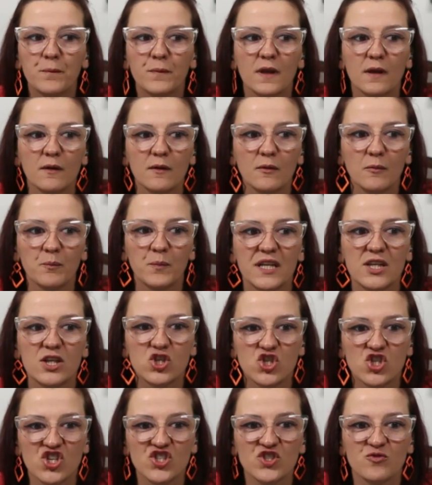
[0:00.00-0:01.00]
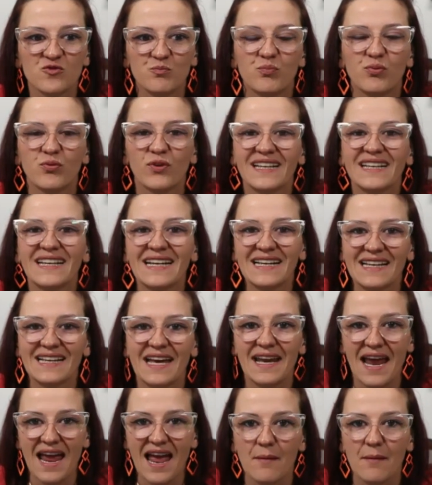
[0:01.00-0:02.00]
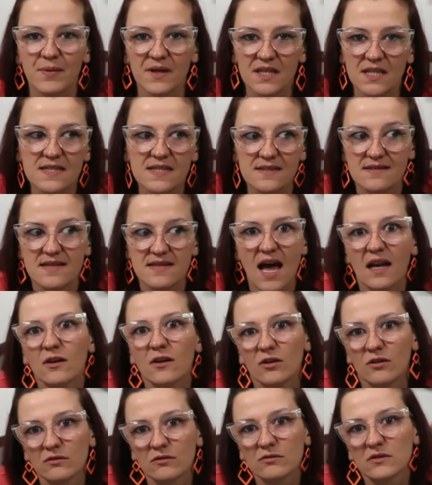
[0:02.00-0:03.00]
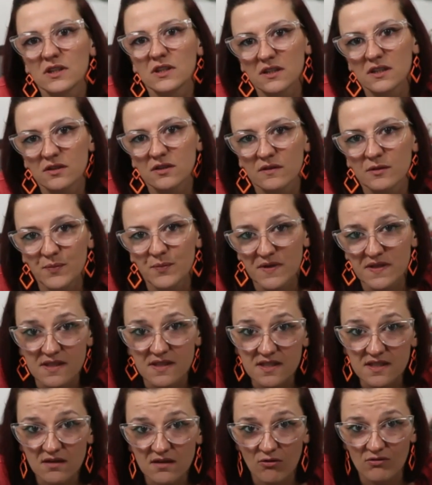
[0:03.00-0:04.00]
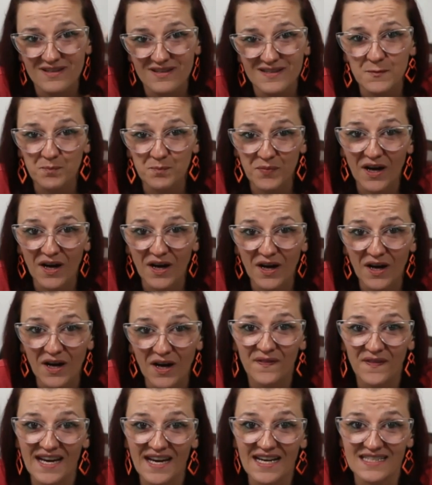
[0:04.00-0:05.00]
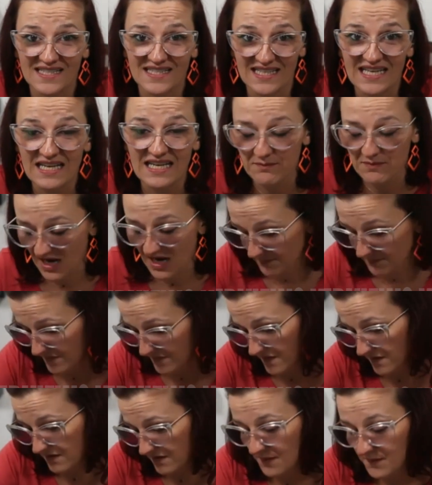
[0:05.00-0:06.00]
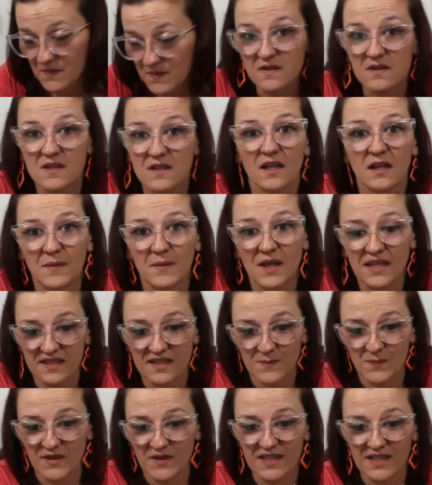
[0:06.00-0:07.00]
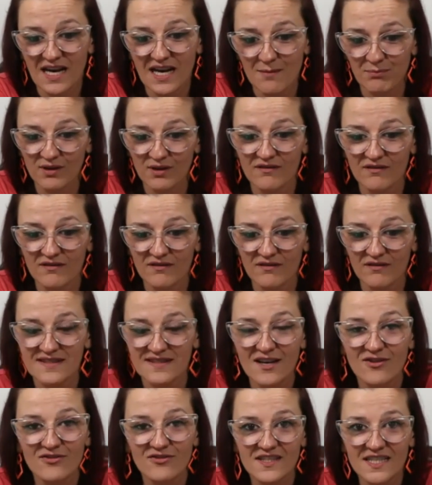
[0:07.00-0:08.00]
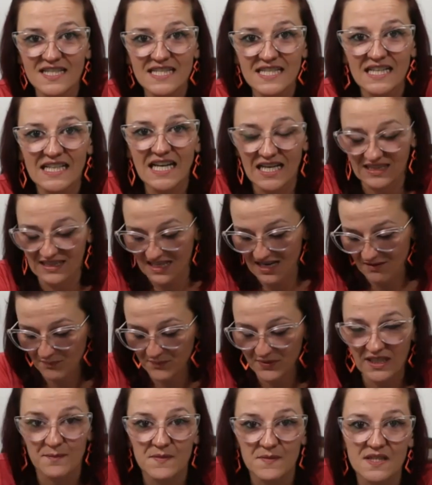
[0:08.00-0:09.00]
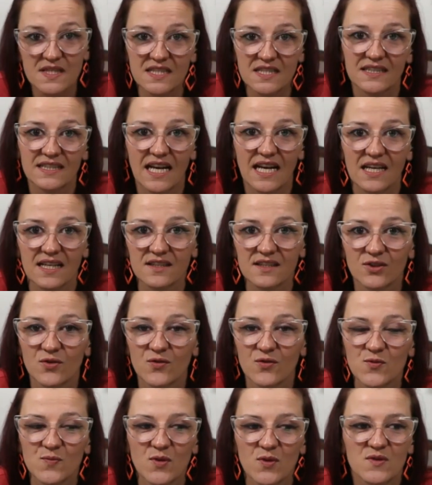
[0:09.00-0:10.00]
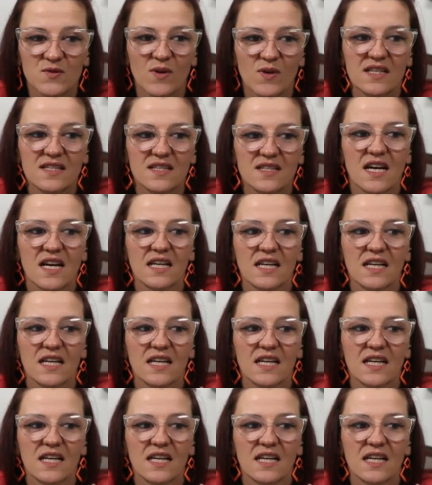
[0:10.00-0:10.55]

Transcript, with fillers: but just bringing that happiness not only to the business owners but their team i'm i'm still i'm like it's been a couple of months now since i got that but i'm still getting the goosebumps where it's like